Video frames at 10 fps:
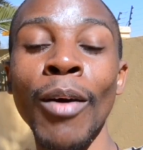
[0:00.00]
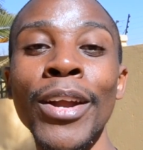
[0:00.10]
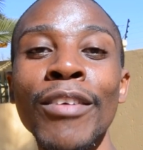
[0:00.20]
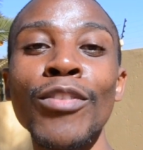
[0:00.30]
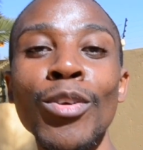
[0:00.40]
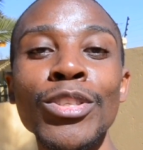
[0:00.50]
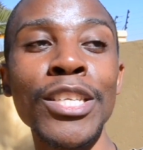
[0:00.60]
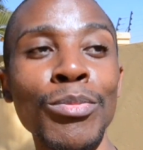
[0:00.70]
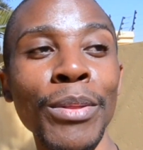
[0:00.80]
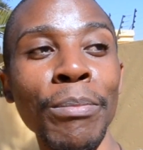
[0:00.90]
what I've
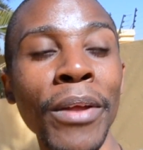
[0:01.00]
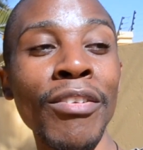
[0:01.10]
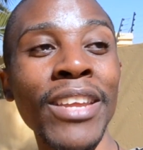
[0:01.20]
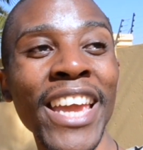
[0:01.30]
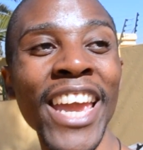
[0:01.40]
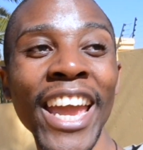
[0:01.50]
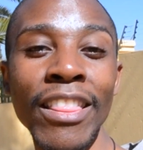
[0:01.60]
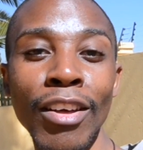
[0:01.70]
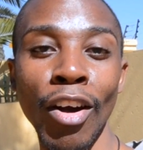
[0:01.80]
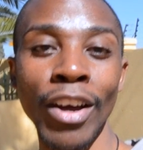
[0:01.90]
noticed with burying hay
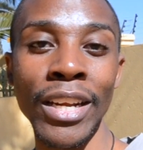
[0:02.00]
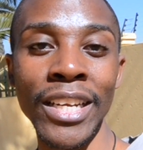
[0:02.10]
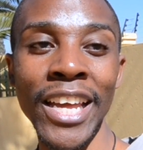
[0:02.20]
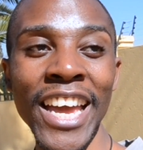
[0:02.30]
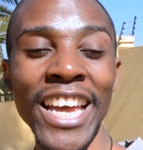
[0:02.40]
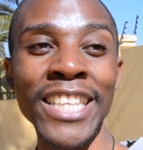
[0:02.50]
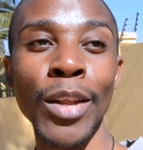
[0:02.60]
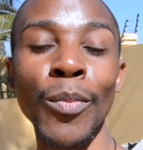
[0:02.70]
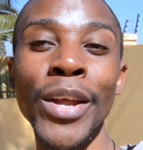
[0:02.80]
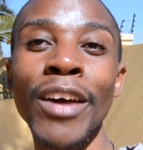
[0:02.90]
in the garden is
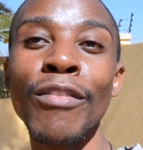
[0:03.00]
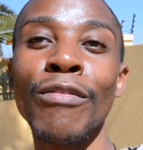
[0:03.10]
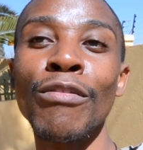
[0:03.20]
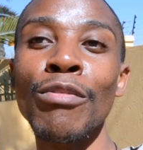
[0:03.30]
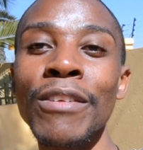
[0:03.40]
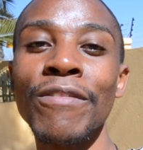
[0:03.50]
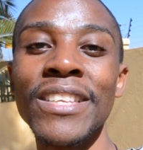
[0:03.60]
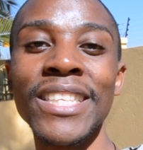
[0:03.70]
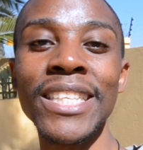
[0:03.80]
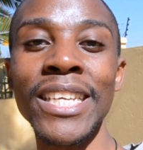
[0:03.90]
that when I've
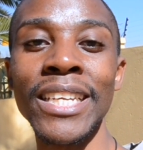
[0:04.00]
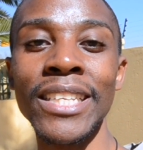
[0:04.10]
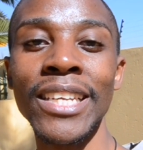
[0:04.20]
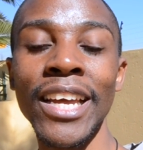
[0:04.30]
revisited